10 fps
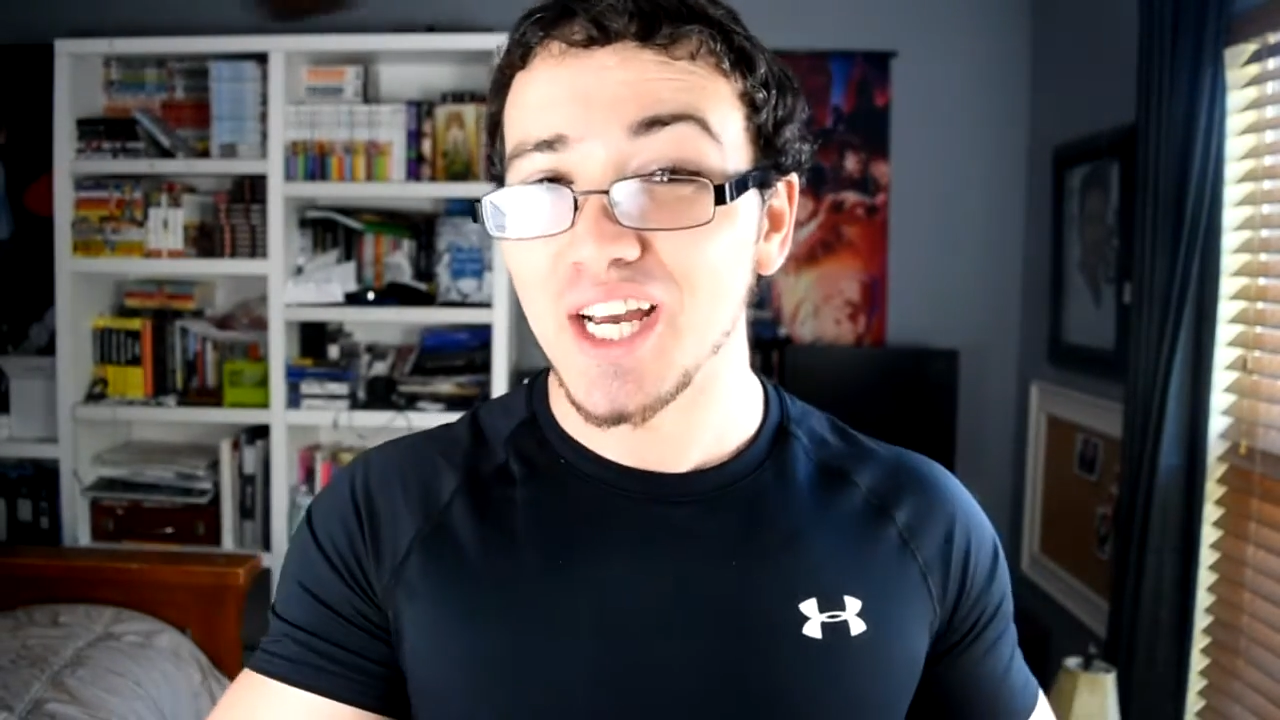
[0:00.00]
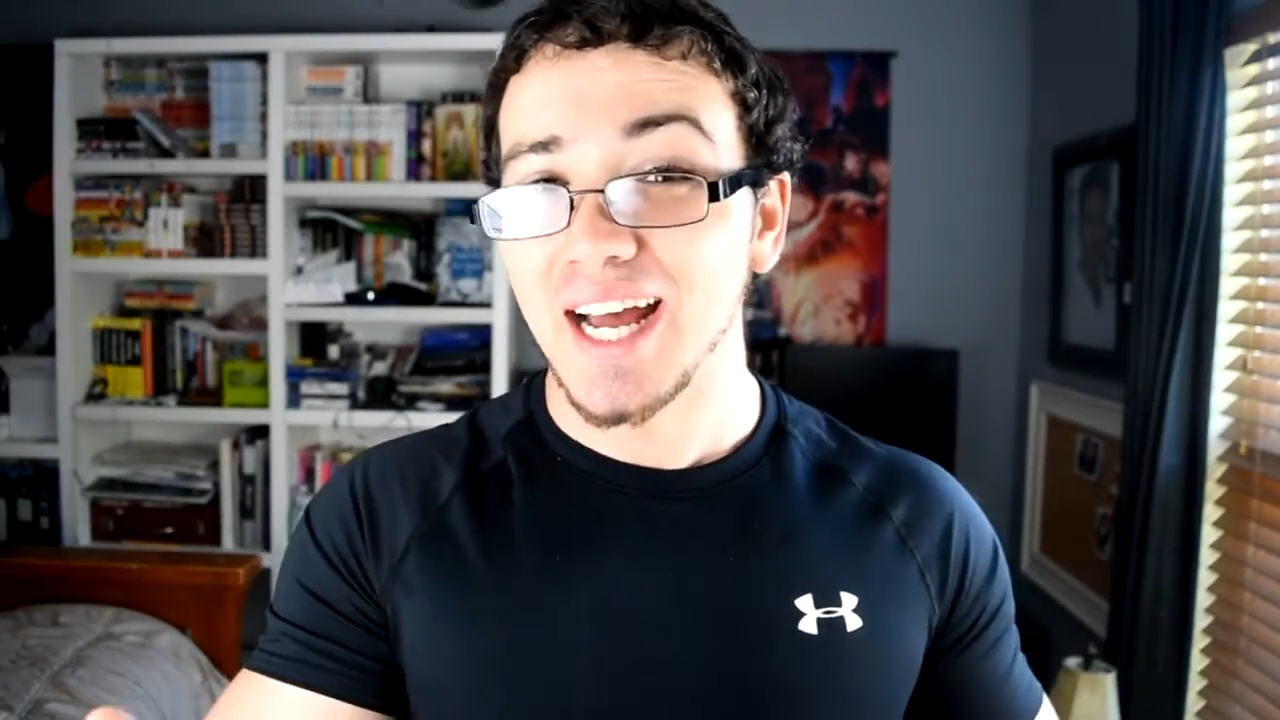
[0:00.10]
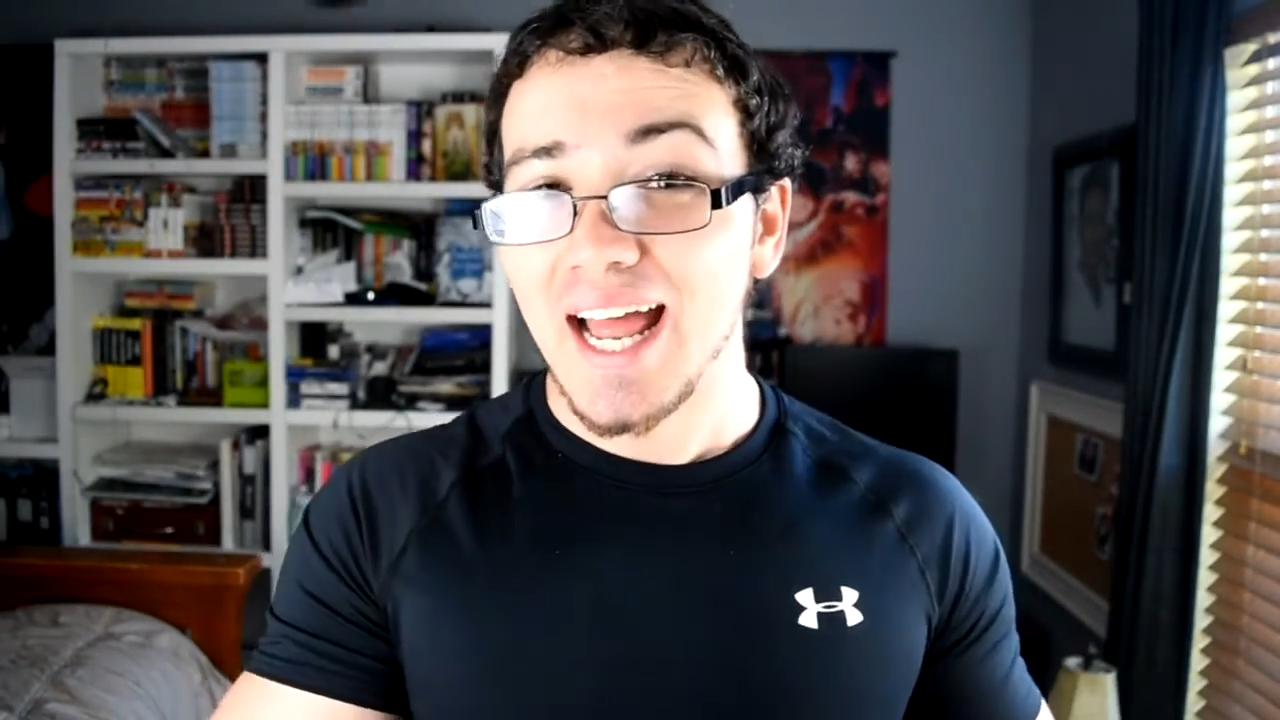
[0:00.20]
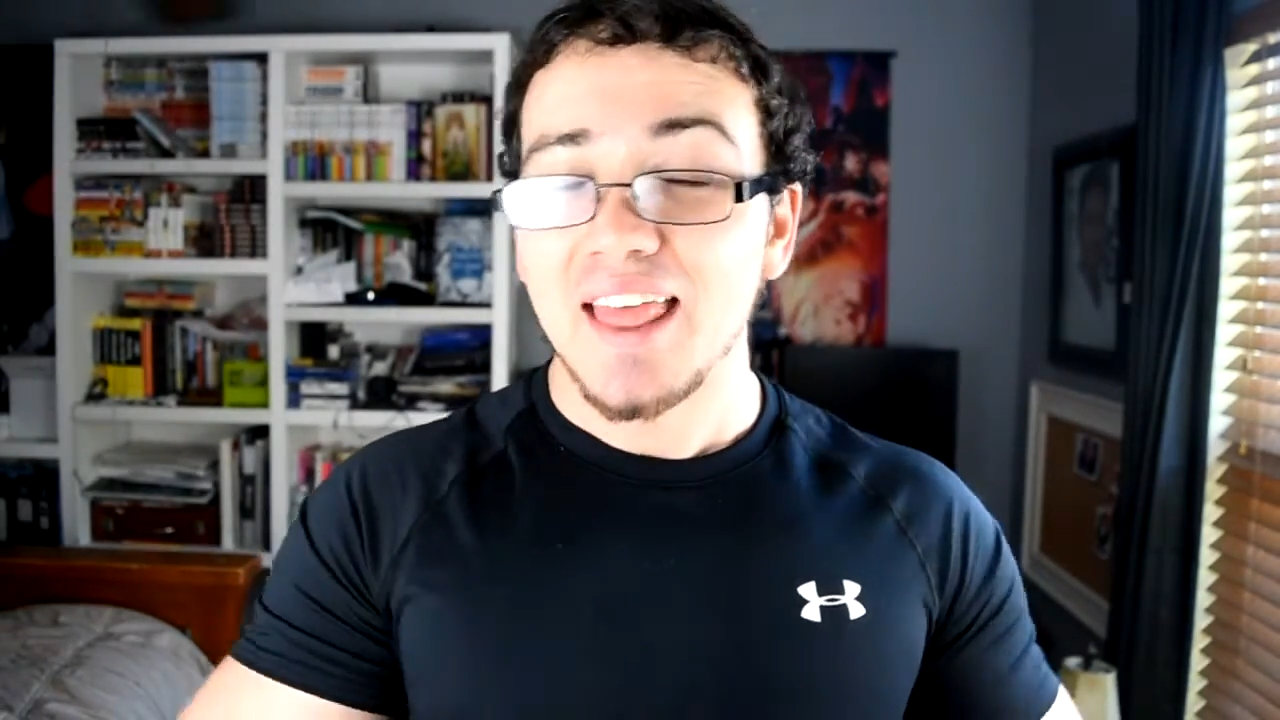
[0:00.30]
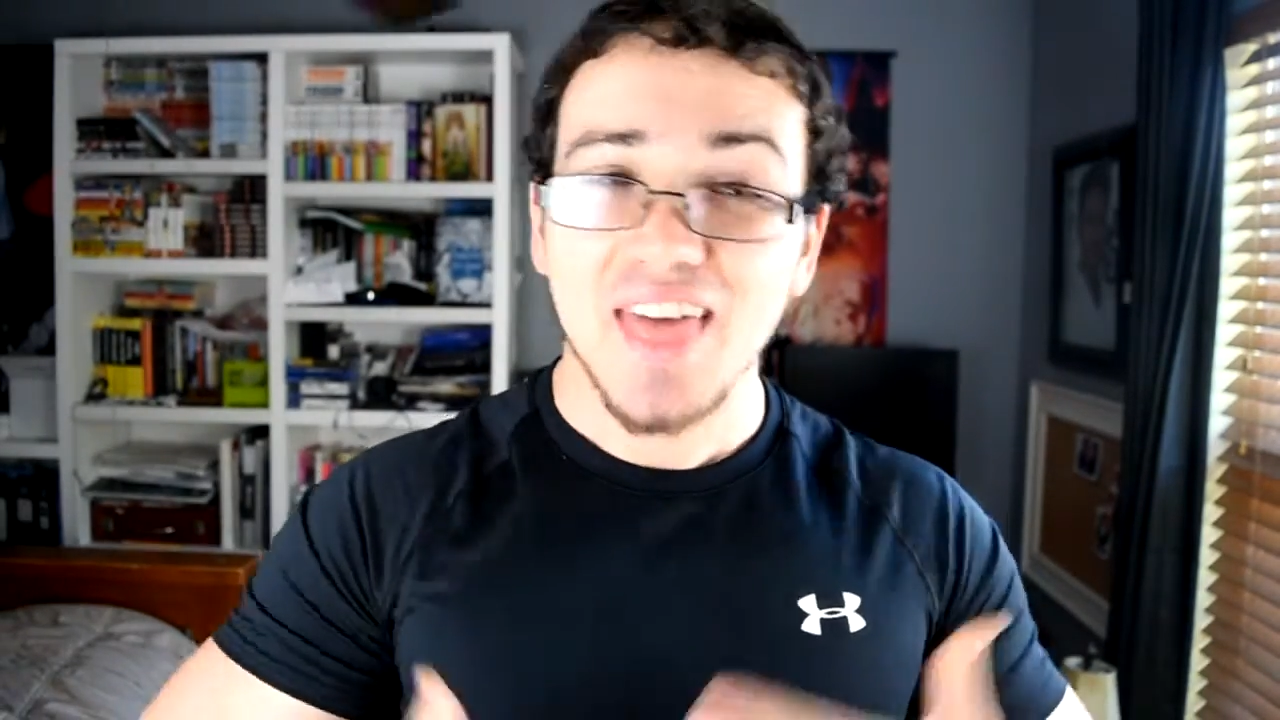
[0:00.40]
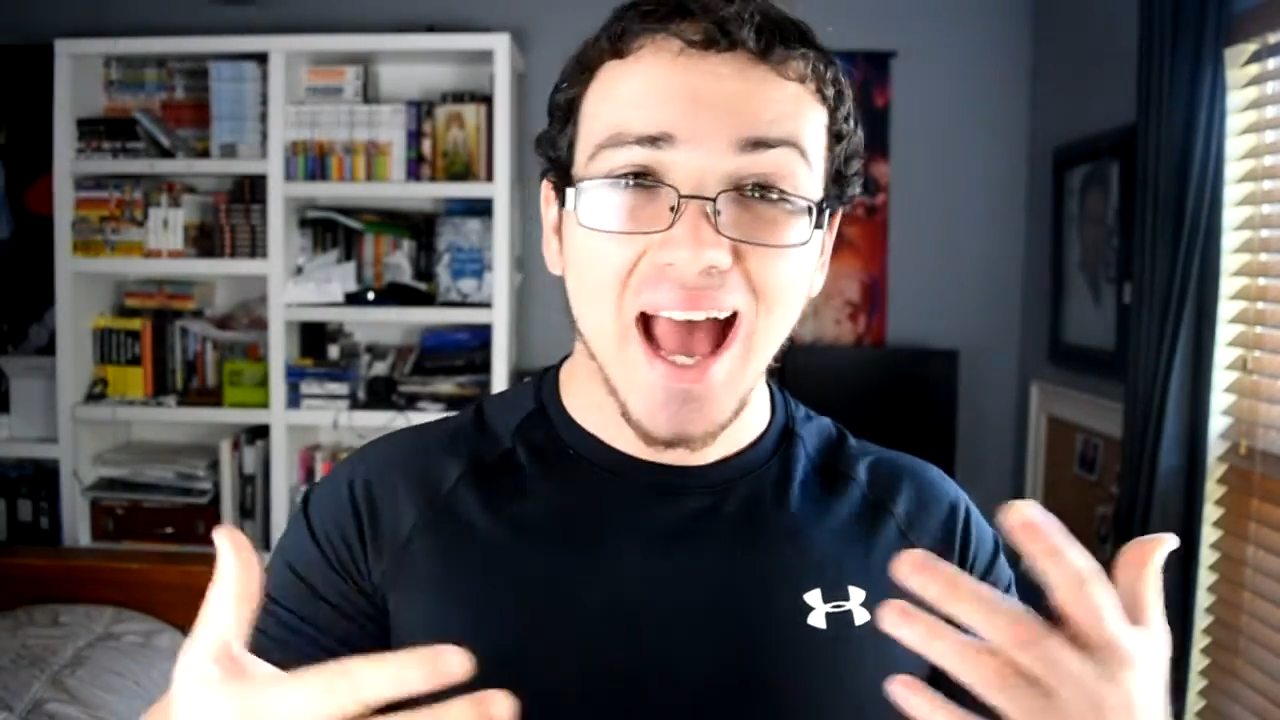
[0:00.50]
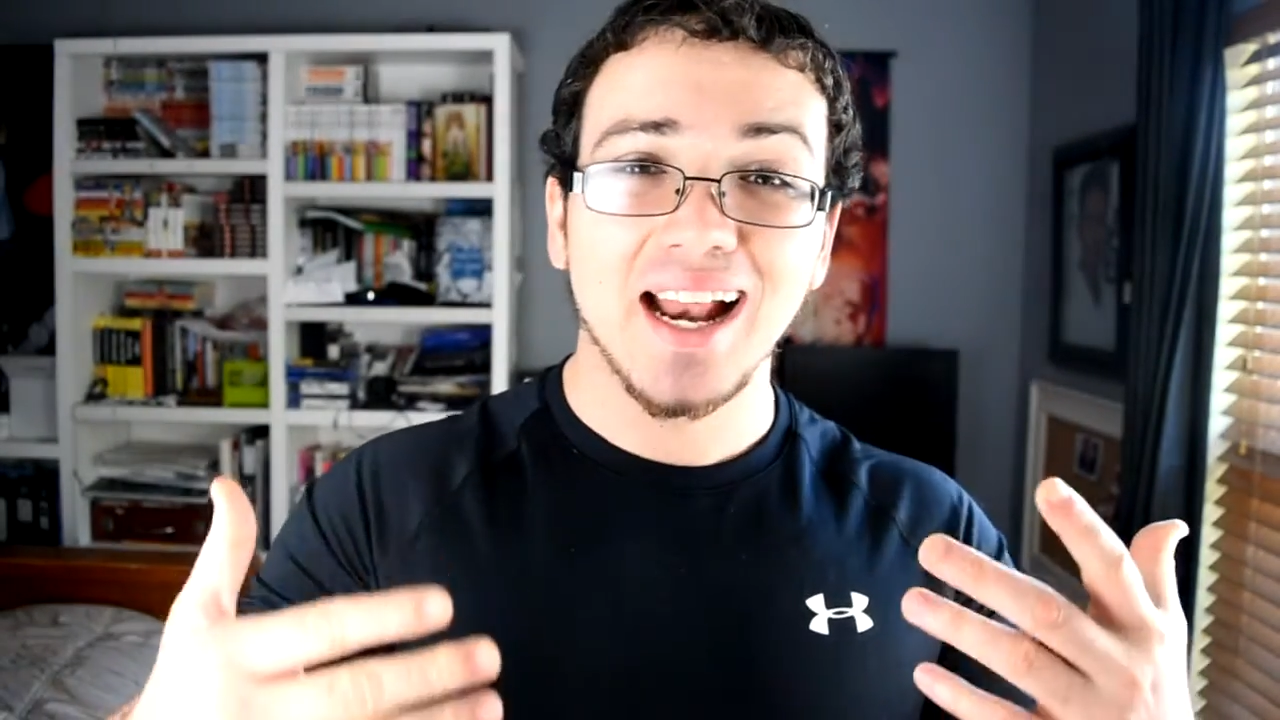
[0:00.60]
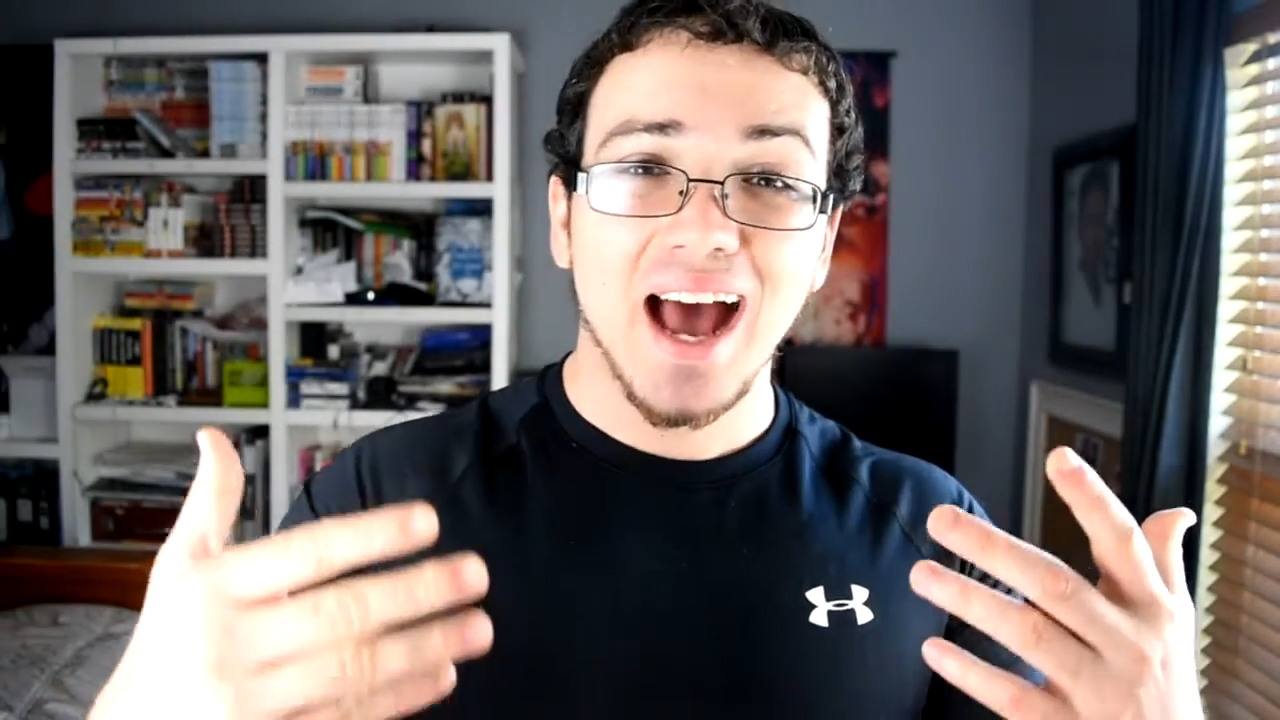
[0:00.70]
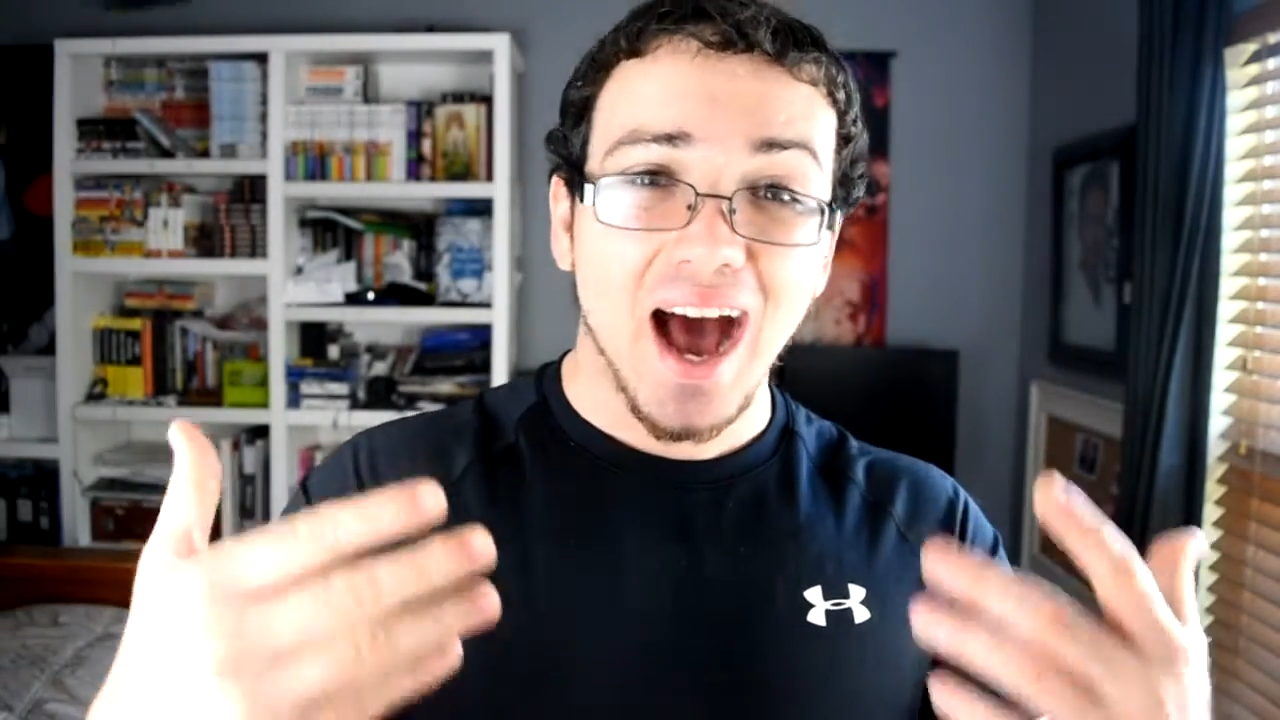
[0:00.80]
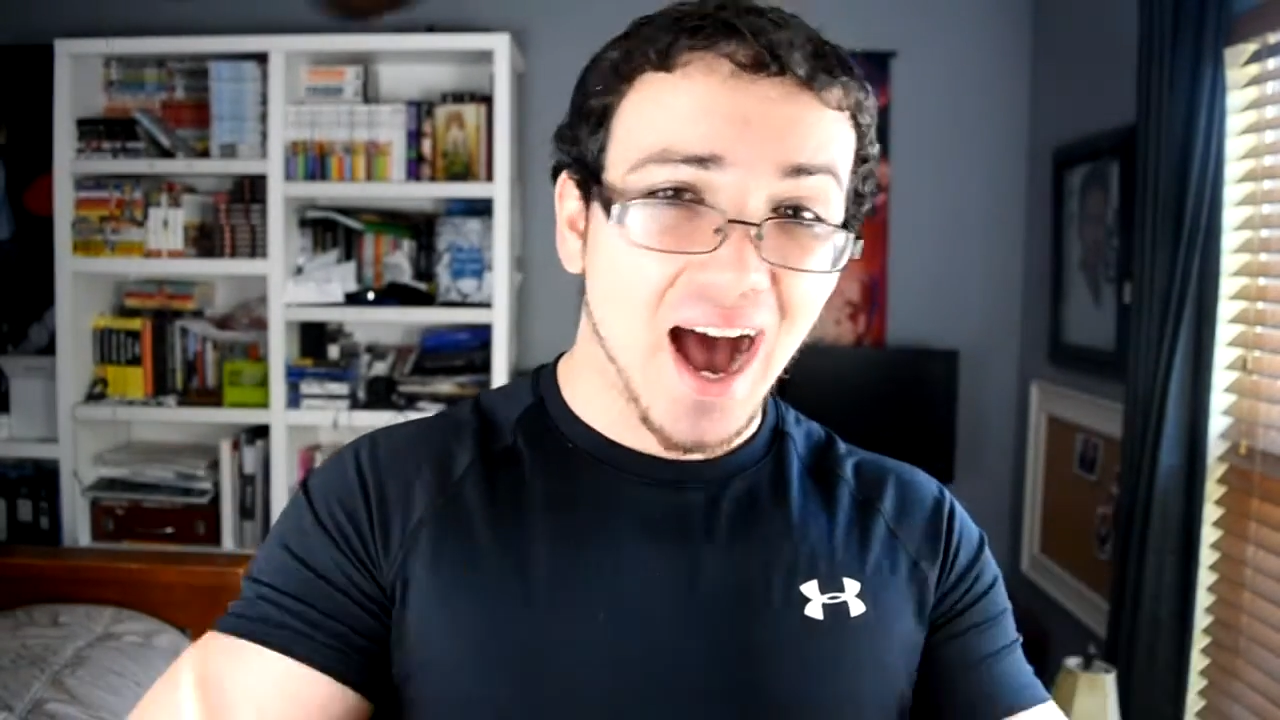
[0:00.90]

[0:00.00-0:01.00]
you that